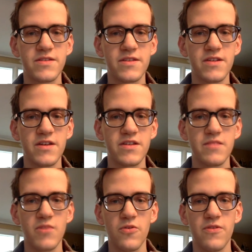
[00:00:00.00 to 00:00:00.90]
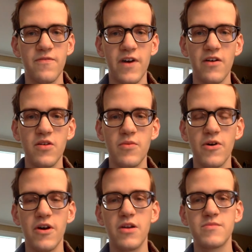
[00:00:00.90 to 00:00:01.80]
discussing both the
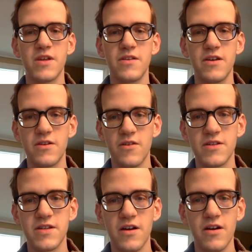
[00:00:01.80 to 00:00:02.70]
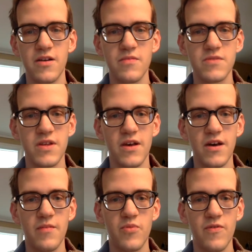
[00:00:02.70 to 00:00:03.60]
valuable items and the interesting items,
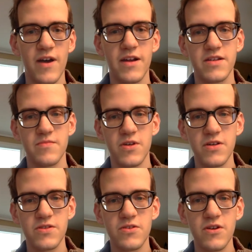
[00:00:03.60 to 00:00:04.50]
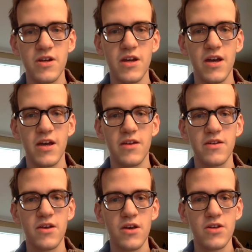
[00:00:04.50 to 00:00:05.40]
providing some history,
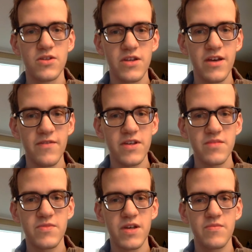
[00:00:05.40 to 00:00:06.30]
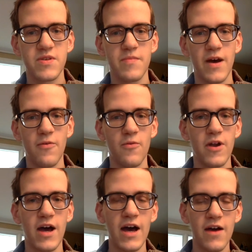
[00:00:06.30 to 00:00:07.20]
and giving some tips about
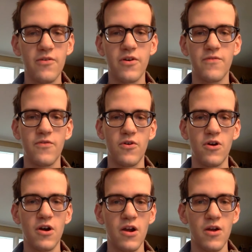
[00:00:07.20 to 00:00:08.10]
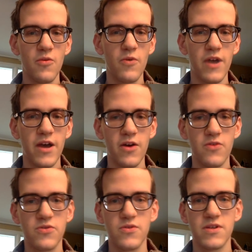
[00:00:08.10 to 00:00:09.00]
what I look for when I go
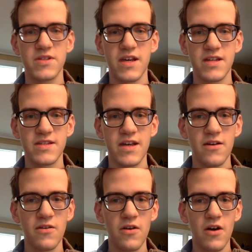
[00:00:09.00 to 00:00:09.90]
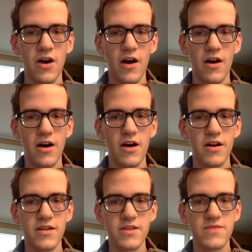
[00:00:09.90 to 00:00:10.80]
to an estate sale.
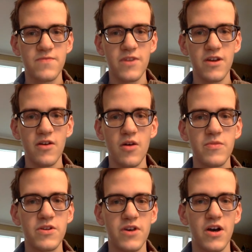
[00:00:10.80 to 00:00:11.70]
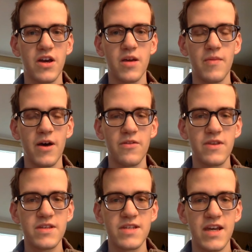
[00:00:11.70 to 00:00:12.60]
In this video I'll be talking about
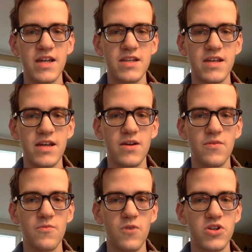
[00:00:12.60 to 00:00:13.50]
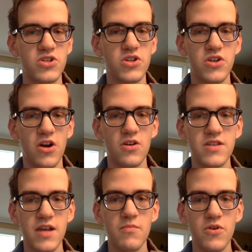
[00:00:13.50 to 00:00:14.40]
these antique Russian
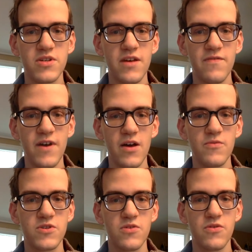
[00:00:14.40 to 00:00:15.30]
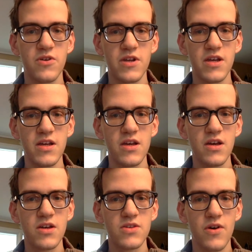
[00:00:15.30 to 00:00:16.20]
Tarzan books I found, which are really neat,
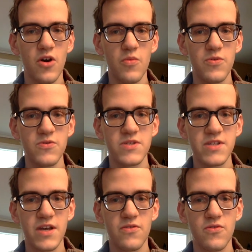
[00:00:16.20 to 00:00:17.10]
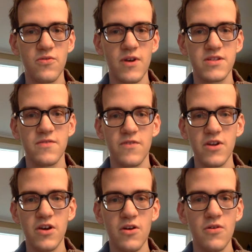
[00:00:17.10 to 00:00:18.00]
so I hope you stick through the rest of the
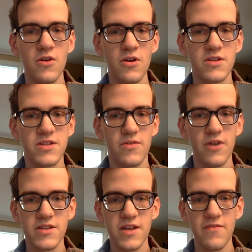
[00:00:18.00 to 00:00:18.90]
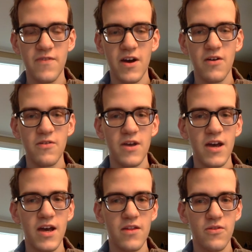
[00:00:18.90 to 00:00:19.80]
video, see what else I found,
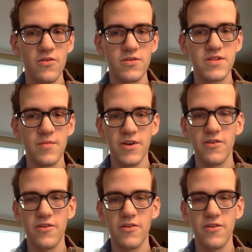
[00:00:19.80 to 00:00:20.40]
and learn something